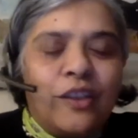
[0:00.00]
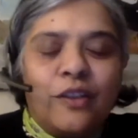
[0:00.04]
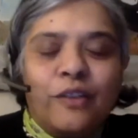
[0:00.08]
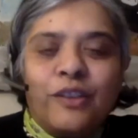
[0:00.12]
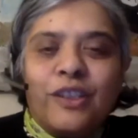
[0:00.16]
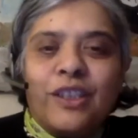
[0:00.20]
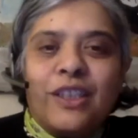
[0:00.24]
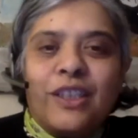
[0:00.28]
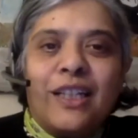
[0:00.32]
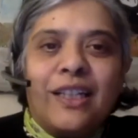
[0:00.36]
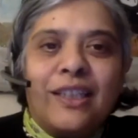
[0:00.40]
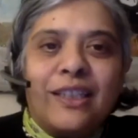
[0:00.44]

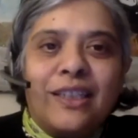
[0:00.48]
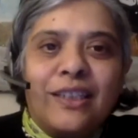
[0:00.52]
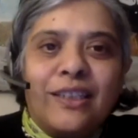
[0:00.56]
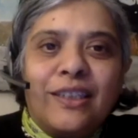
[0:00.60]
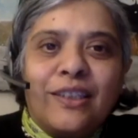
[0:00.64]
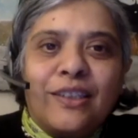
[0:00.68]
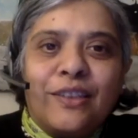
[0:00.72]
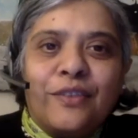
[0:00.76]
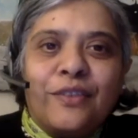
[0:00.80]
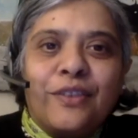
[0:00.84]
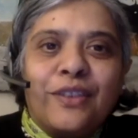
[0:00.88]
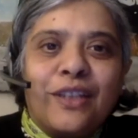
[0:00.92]
journeys
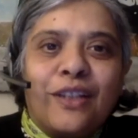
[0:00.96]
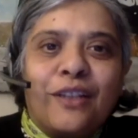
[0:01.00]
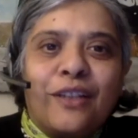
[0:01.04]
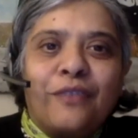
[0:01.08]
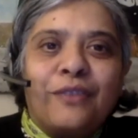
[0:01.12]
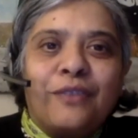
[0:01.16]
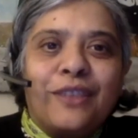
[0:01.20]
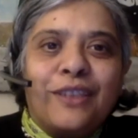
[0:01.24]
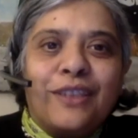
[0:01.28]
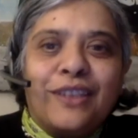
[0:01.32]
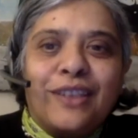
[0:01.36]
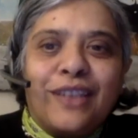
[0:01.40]
of
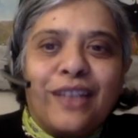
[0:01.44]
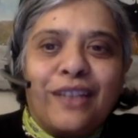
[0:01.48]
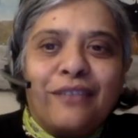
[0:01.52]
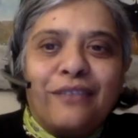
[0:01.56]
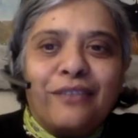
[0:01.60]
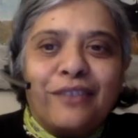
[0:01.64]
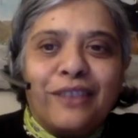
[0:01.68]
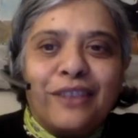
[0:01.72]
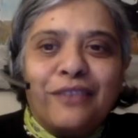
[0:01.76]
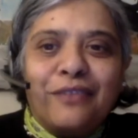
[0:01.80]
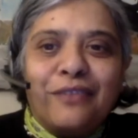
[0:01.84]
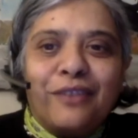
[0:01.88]

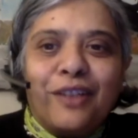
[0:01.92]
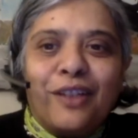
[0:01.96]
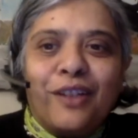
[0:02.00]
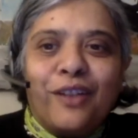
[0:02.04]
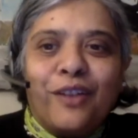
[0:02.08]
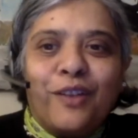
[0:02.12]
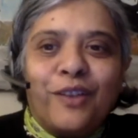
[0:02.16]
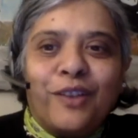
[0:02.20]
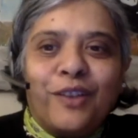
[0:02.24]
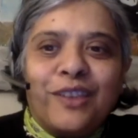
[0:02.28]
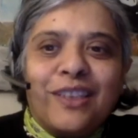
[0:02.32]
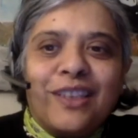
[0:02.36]
self-discovery for a
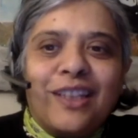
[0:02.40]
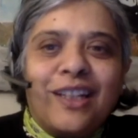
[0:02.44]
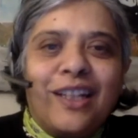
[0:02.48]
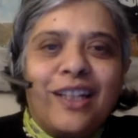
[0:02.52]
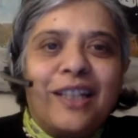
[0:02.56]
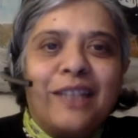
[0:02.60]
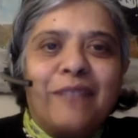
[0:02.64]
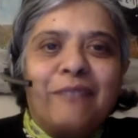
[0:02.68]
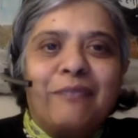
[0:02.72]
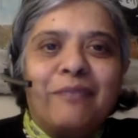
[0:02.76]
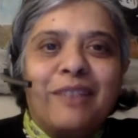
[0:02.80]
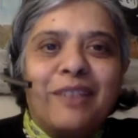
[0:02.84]
long
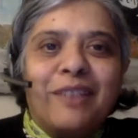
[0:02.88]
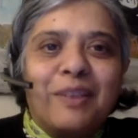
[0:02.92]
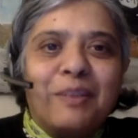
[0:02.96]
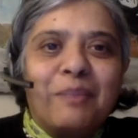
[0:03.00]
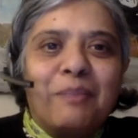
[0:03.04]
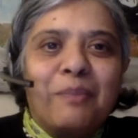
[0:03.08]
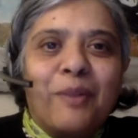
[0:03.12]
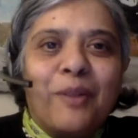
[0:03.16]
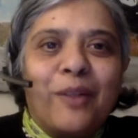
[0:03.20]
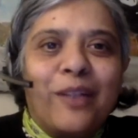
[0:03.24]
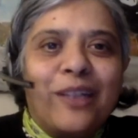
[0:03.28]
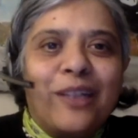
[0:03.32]
time, there's
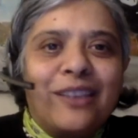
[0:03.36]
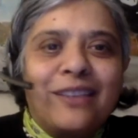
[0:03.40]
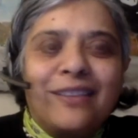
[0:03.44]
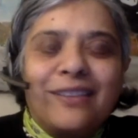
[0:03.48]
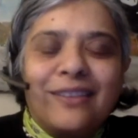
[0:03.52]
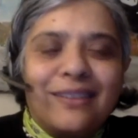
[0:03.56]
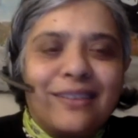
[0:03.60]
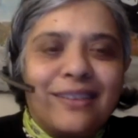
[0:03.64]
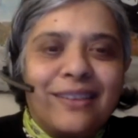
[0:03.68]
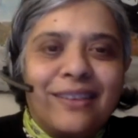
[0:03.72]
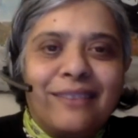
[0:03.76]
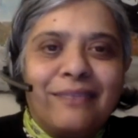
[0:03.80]
a point
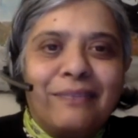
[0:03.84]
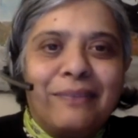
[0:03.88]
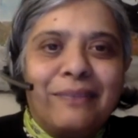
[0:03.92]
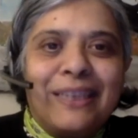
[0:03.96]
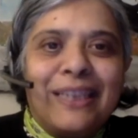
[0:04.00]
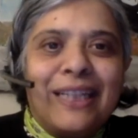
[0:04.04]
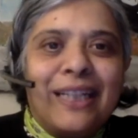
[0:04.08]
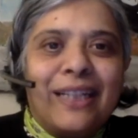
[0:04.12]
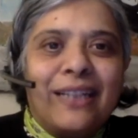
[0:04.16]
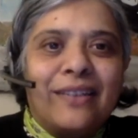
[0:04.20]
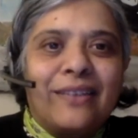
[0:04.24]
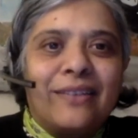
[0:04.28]
that we
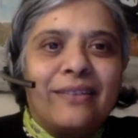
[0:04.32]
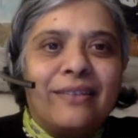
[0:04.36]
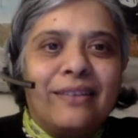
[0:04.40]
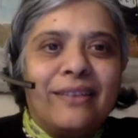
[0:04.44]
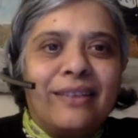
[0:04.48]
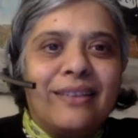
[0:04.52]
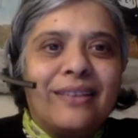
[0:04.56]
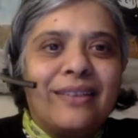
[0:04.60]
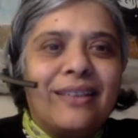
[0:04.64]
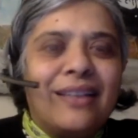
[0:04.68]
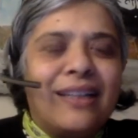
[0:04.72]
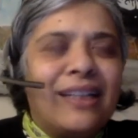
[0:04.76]
get to and
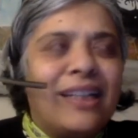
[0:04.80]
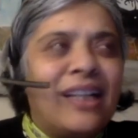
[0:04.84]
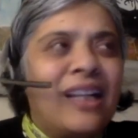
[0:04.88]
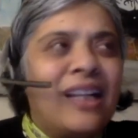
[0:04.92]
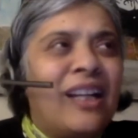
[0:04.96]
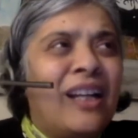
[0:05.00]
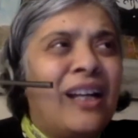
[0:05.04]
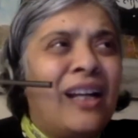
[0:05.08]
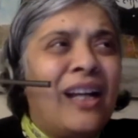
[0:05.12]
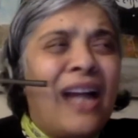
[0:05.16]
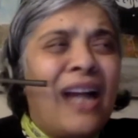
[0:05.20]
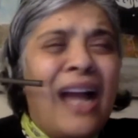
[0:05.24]
it's like,
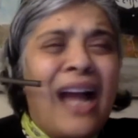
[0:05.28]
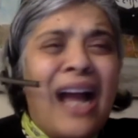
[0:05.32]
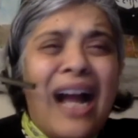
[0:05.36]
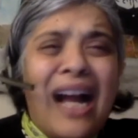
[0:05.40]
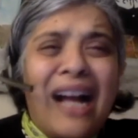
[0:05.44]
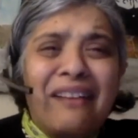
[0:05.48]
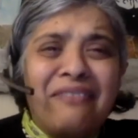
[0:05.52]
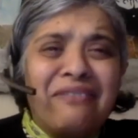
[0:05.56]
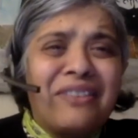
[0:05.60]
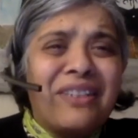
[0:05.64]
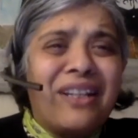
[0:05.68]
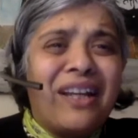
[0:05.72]

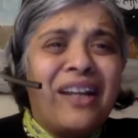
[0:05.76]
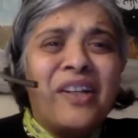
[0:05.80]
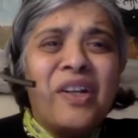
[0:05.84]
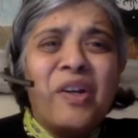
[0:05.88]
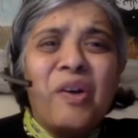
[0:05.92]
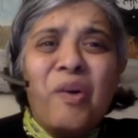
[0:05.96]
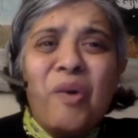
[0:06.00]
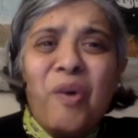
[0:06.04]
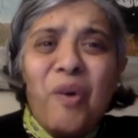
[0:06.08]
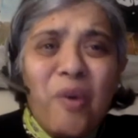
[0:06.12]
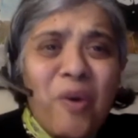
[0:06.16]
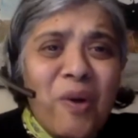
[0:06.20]
I've done
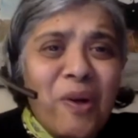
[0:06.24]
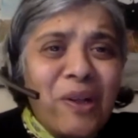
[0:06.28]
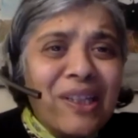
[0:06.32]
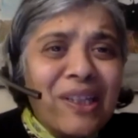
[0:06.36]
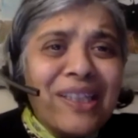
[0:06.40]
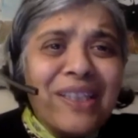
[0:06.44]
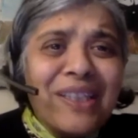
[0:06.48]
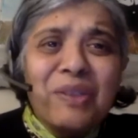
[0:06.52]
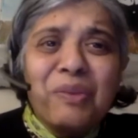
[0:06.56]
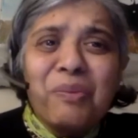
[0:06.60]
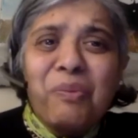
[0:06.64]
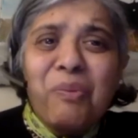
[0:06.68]
all
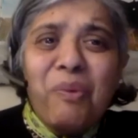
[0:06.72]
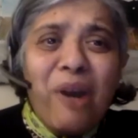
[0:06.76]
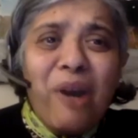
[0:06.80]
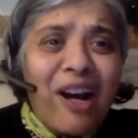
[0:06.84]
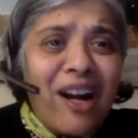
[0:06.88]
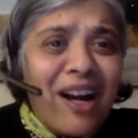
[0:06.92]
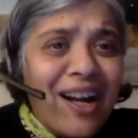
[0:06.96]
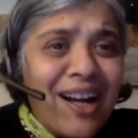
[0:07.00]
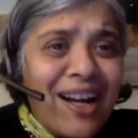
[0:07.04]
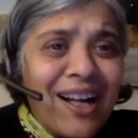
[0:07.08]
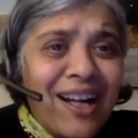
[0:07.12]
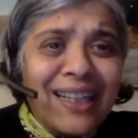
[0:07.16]
this
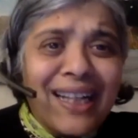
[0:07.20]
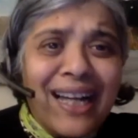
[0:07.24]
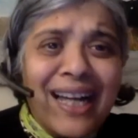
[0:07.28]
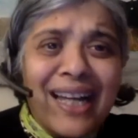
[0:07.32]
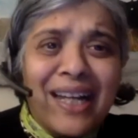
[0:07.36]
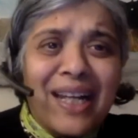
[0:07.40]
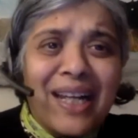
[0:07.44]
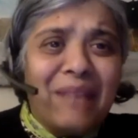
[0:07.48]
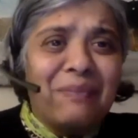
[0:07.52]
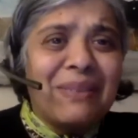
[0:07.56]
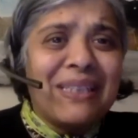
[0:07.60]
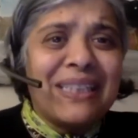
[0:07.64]
work
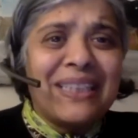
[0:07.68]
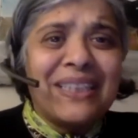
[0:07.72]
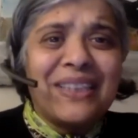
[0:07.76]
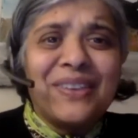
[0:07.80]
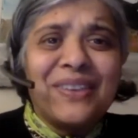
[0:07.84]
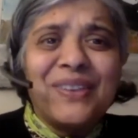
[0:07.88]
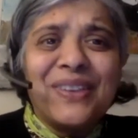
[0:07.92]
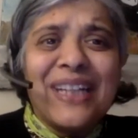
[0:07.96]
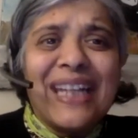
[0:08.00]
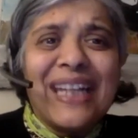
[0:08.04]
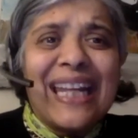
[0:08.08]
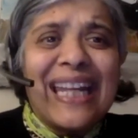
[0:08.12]
and I'm
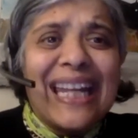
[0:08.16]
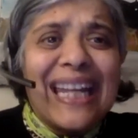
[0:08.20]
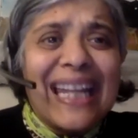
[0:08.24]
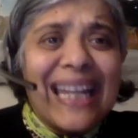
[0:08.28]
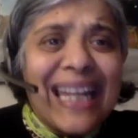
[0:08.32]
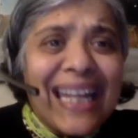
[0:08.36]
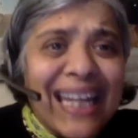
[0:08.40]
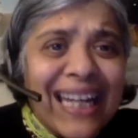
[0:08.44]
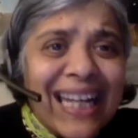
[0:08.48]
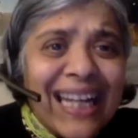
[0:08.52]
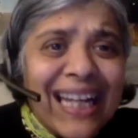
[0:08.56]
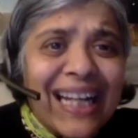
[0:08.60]
still
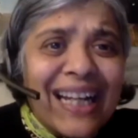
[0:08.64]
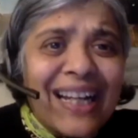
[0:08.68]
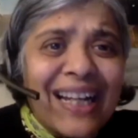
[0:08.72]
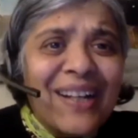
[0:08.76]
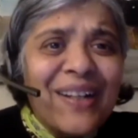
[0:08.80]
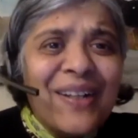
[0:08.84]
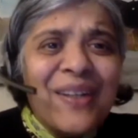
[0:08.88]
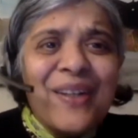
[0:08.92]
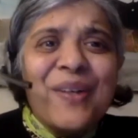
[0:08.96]
here.